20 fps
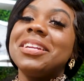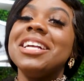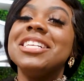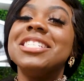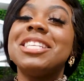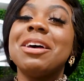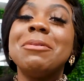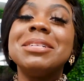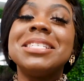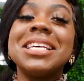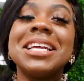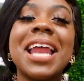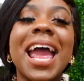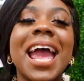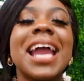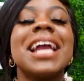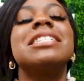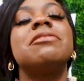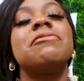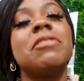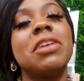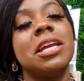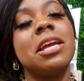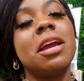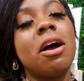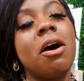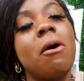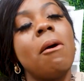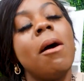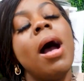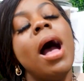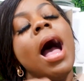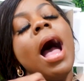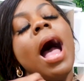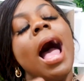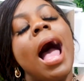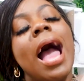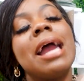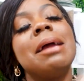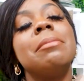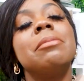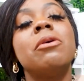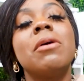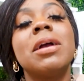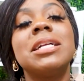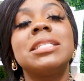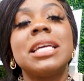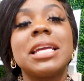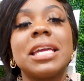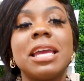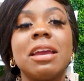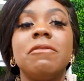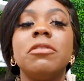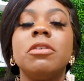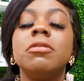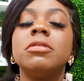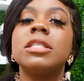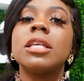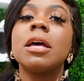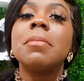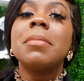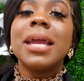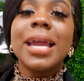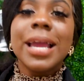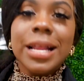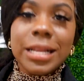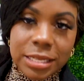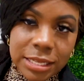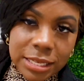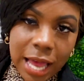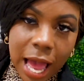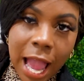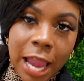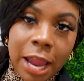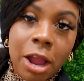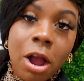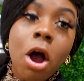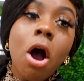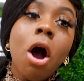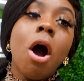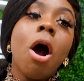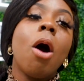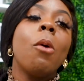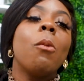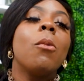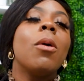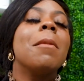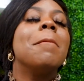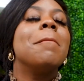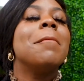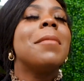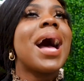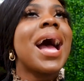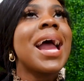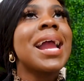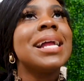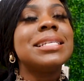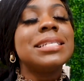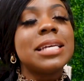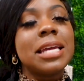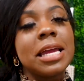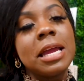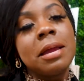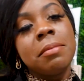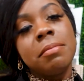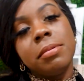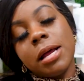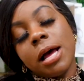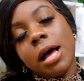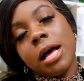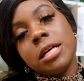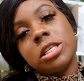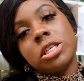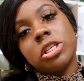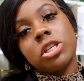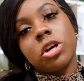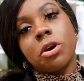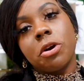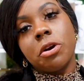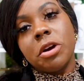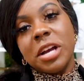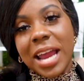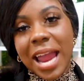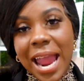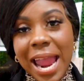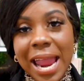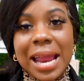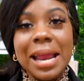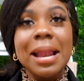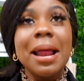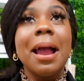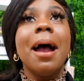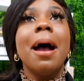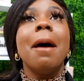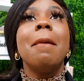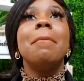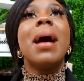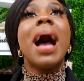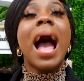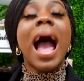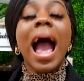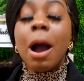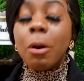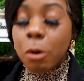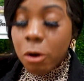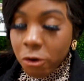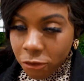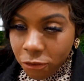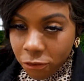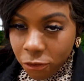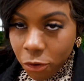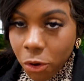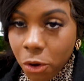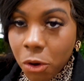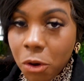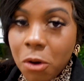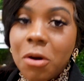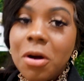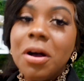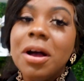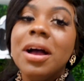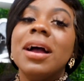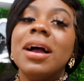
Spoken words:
So in today's video, I am going to give you some insight on what my team does to create powerful,